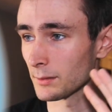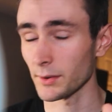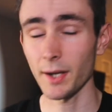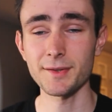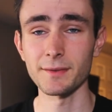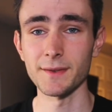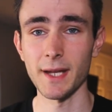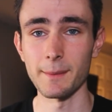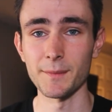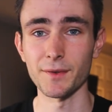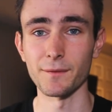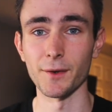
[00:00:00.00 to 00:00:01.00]
Lots of
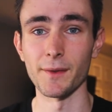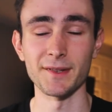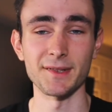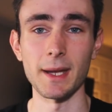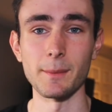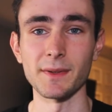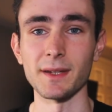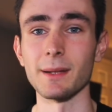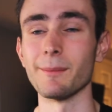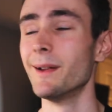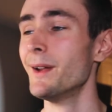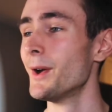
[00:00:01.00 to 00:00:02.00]
names for the same
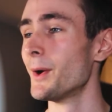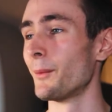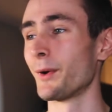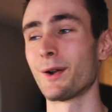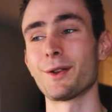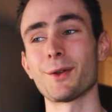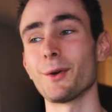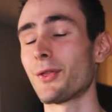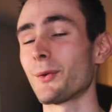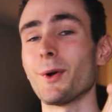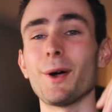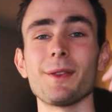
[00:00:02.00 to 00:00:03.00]
team. We're going to go
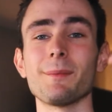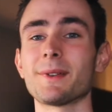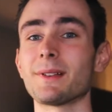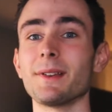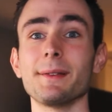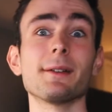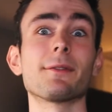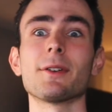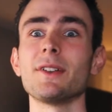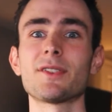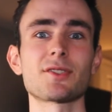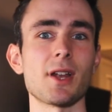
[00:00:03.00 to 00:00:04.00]
through all of them because the
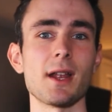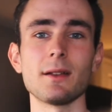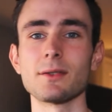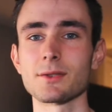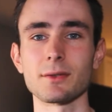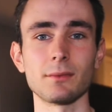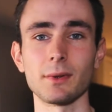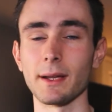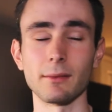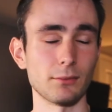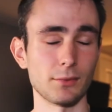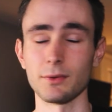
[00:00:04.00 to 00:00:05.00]
liveries change
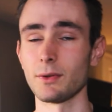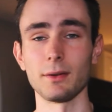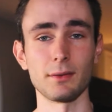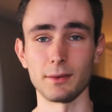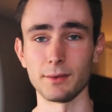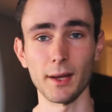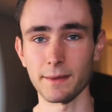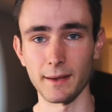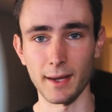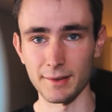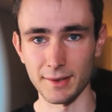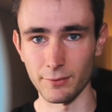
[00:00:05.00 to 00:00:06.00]
like
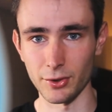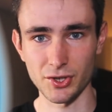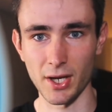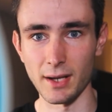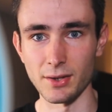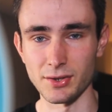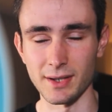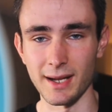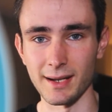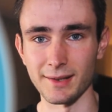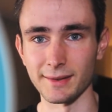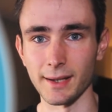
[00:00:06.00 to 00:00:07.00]
nothing has ever changed
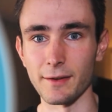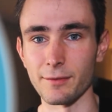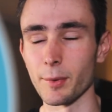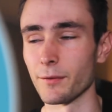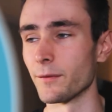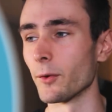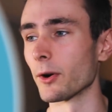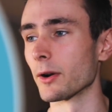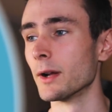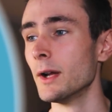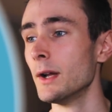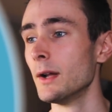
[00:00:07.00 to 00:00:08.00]
in its life before.